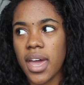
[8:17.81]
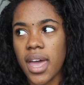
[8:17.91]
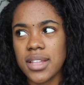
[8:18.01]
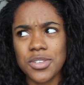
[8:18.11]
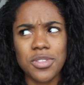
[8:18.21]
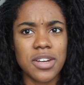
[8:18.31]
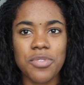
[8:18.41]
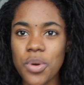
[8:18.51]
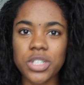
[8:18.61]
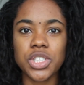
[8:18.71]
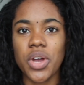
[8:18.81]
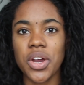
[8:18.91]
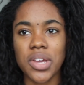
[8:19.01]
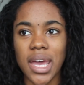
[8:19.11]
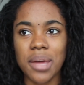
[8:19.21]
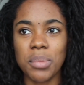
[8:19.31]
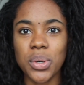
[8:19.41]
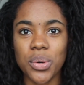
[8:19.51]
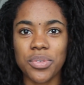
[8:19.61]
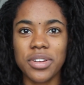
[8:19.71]
And so then of course your hair can't
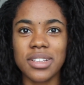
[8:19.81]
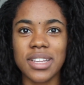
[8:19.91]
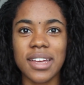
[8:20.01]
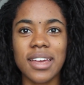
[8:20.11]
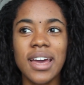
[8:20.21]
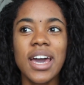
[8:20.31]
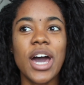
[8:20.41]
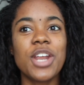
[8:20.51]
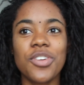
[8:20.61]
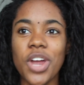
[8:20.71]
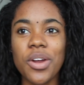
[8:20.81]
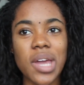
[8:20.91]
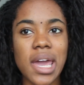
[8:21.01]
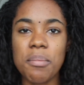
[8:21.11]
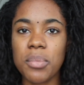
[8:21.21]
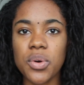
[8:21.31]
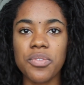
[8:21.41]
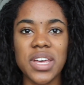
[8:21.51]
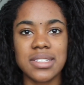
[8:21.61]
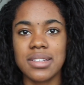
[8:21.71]
move. And if your hair can't move,
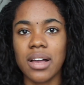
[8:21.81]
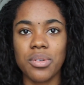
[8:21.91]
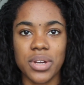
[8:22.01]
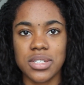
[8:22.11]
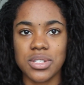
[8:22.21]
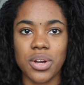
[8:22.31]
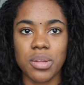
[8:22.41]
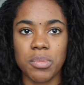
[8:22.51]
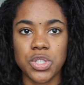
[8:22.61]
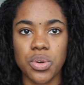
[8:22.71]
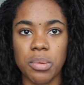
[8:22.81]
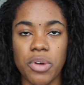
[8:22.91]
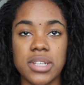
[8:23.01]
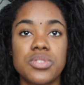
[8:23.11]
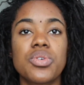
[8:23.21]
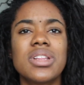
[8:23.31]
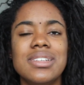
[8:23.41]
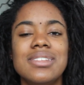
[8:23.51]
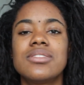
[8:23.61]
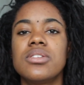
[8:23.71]
it's not going to start the maturing process, or at
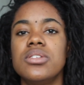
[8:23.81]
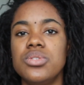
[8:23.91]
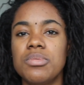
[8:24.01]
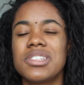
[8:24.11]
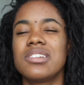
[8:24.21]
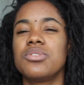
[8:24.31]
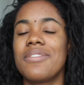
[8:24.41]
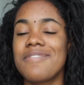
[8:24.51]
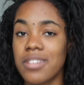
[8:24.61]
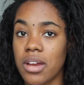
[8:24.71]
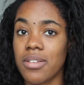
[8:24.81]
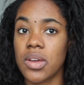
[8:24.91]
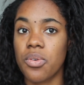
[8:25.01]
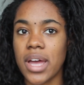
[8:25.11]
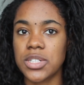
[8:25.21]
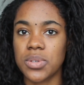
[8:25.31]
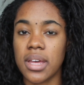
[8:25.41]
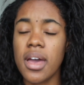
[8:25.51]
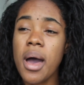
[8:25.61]
least it's going to do it, but it's going to do it very gradually.